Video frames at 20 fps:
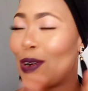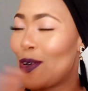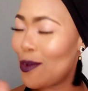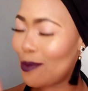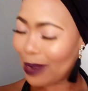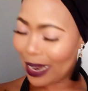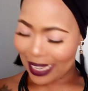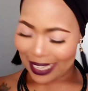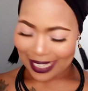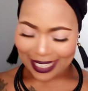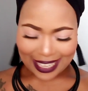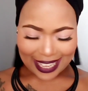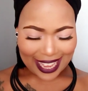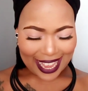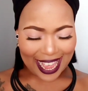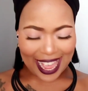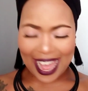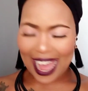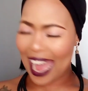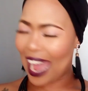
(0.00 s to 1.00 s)
Oh my
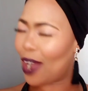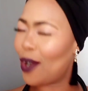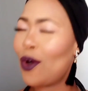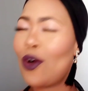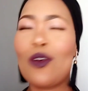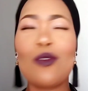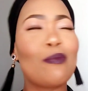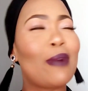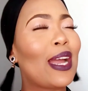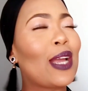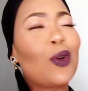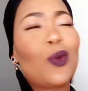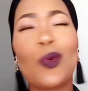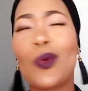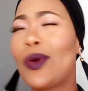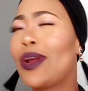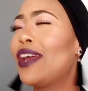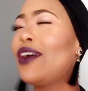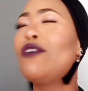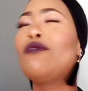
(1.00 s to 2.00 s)
God, oh my
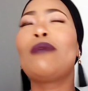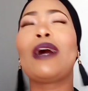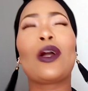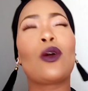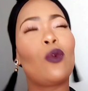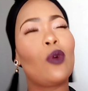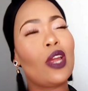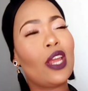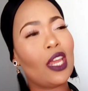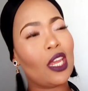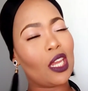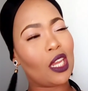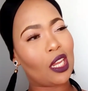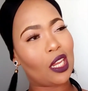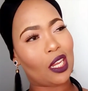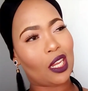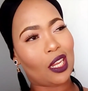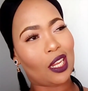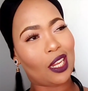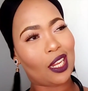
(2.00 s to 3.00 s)
God, oh my way.
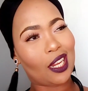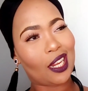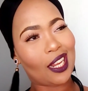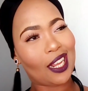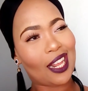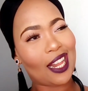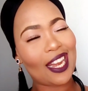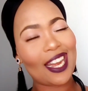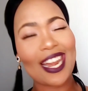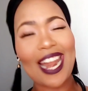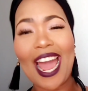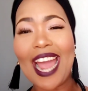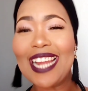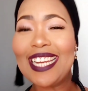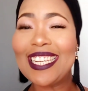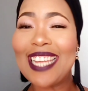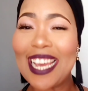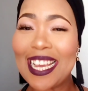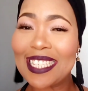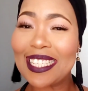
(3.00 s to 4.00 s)

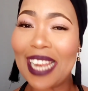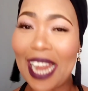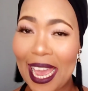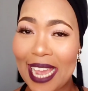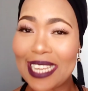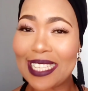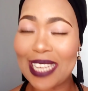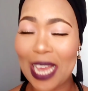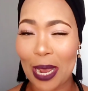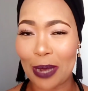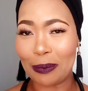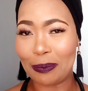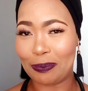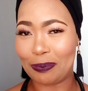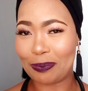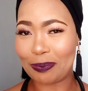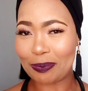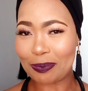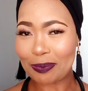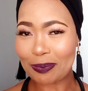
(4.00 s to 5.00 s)
Nine days later,
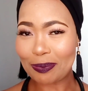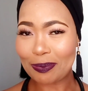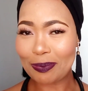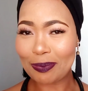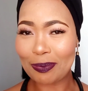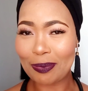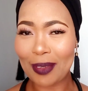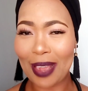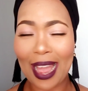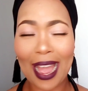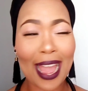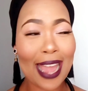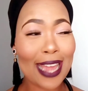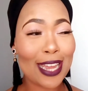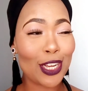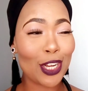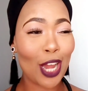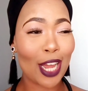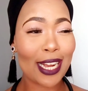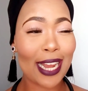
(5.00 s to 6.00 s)
I
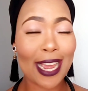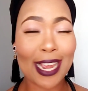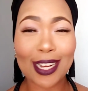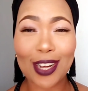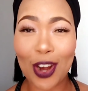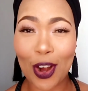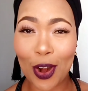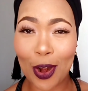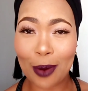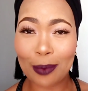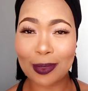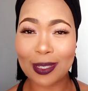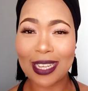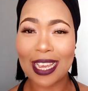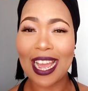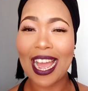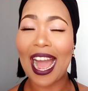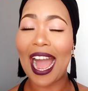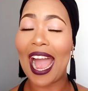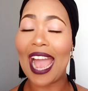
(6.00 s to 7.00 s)
had not had carbs,
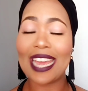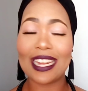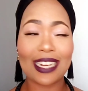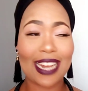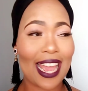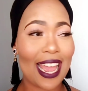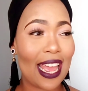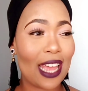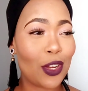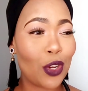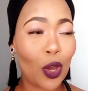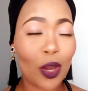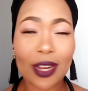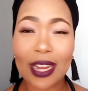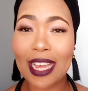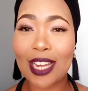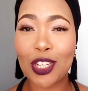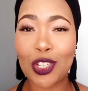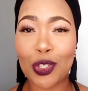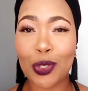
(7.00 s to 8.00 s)
I had not
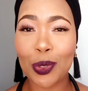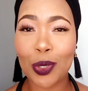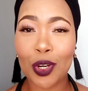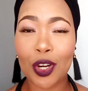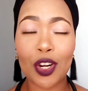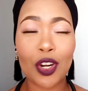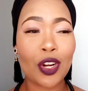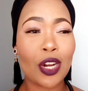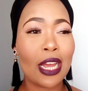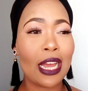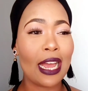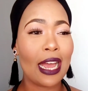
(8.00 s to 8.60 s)
had sugar.